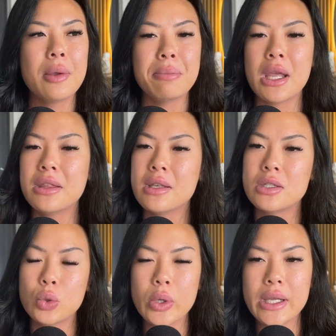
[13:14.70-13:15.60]
make these
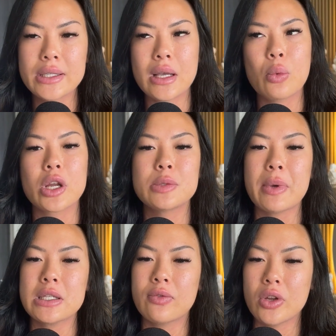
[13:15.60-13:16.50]
tweaks that works
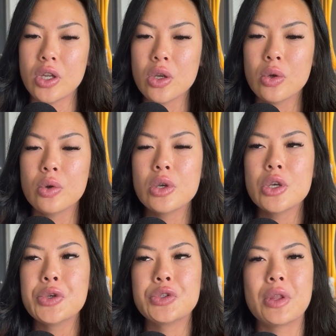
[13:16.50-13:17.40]
best for you
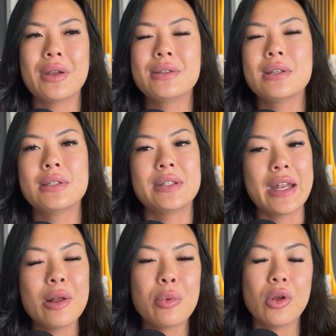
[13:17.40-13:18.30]
so that it's
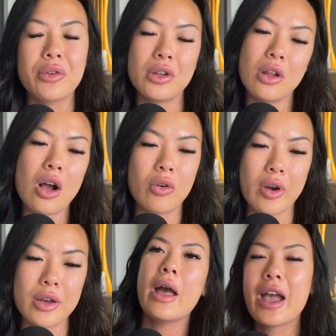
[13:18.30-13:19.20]
sustainable in the long run.